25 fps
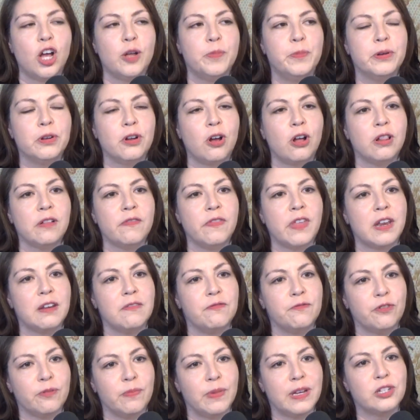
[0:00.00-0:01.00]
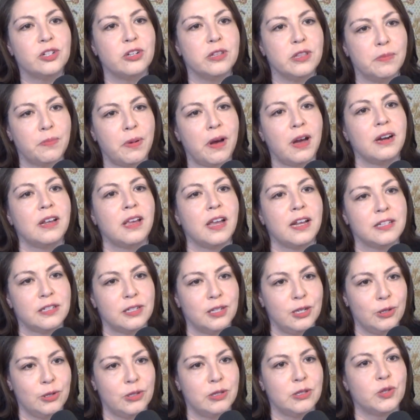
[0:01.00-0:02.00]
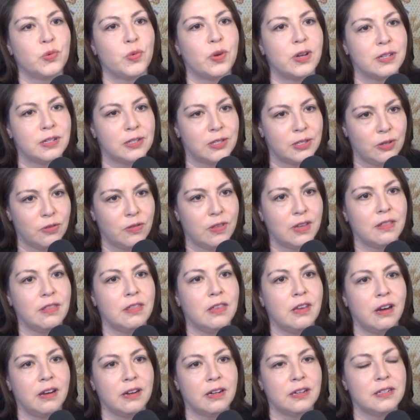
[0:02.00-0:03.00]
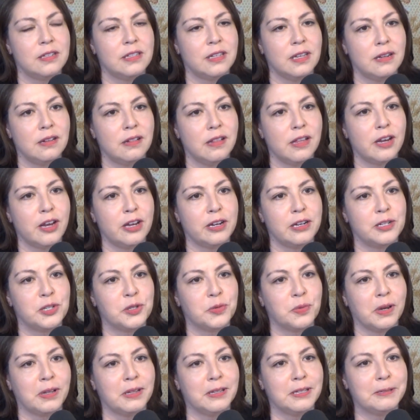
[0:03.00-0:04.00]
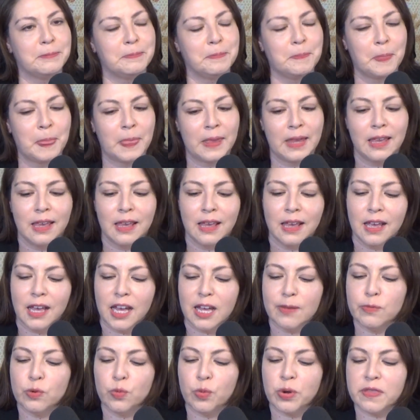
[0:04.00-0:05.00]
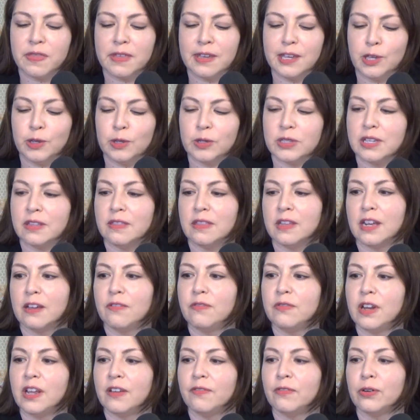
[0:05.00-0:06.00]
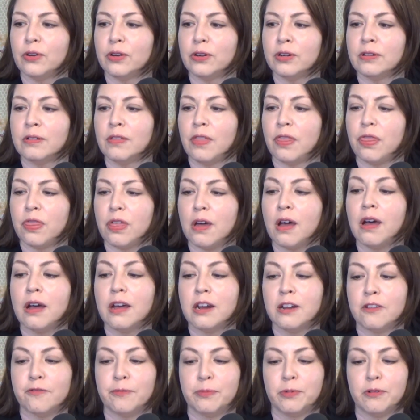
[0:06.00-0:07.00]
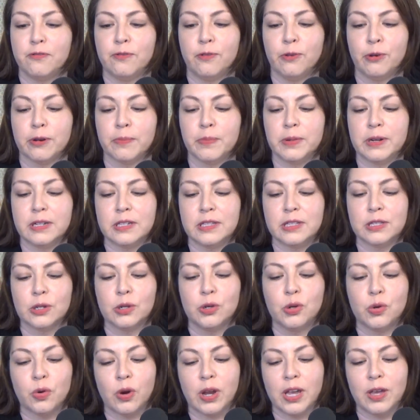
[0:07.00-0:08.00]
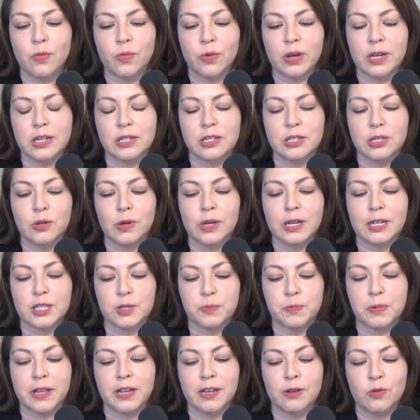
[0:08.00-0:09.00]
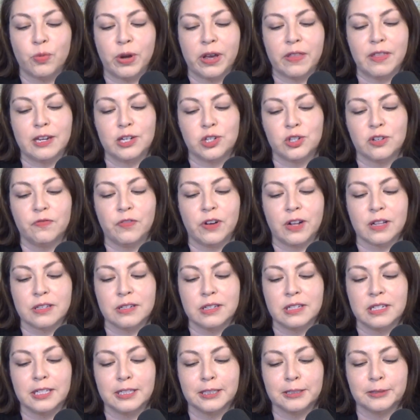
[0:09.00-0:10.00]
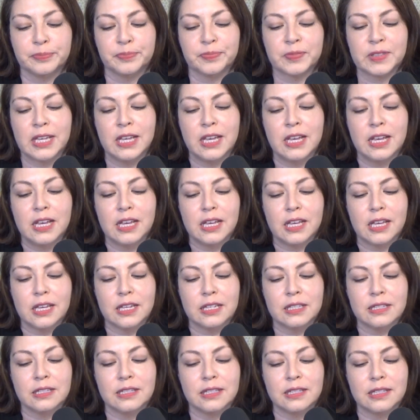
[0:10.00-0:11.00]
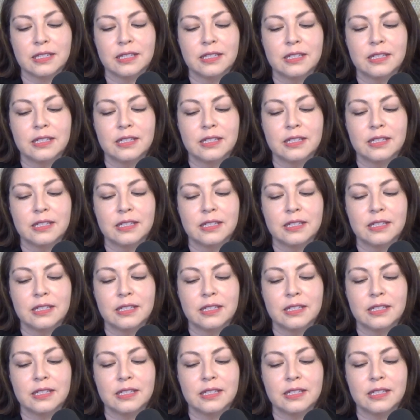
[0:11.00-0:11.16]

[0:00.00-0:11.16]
put all of that information in the podcast notes as well so that the audience can click on it directly. One thing you said that I've never thought of before, but it's a great way to explain why they should volunteer is,